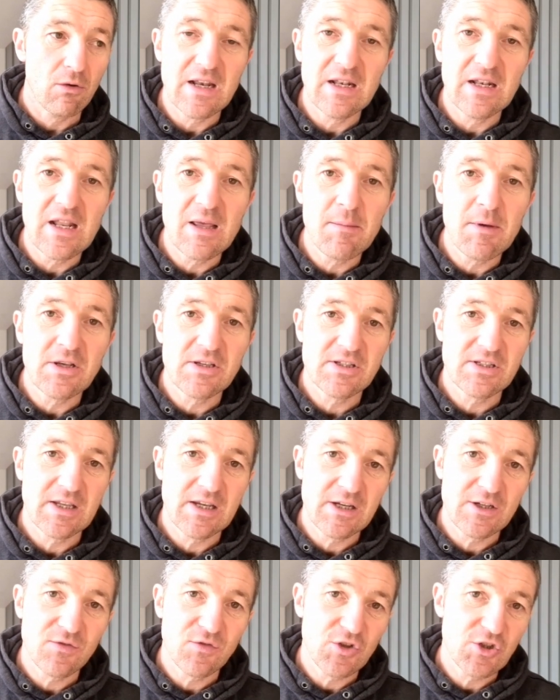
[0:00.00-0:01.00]
It limits
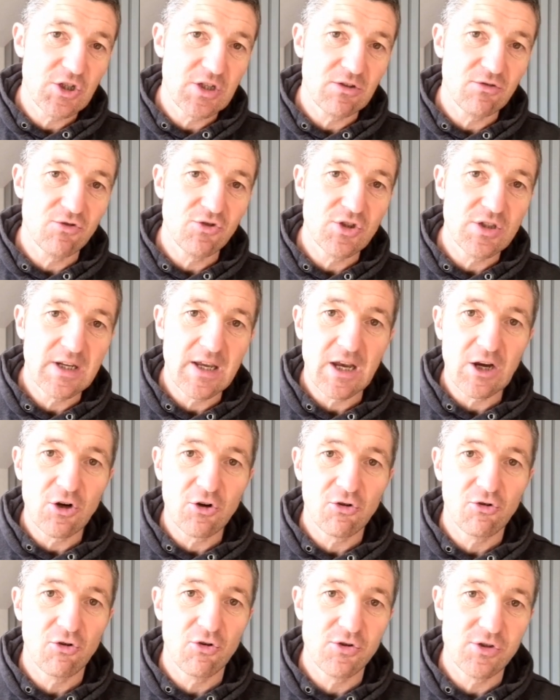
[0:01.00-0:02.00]
things for children to get
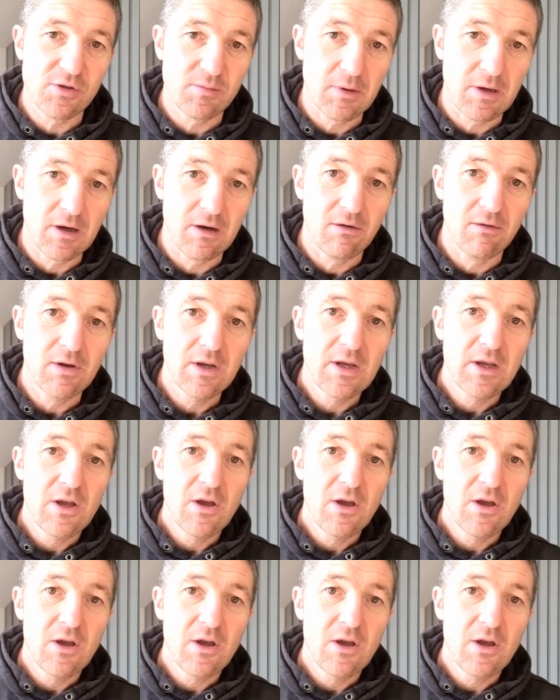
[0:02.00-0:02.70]
cross about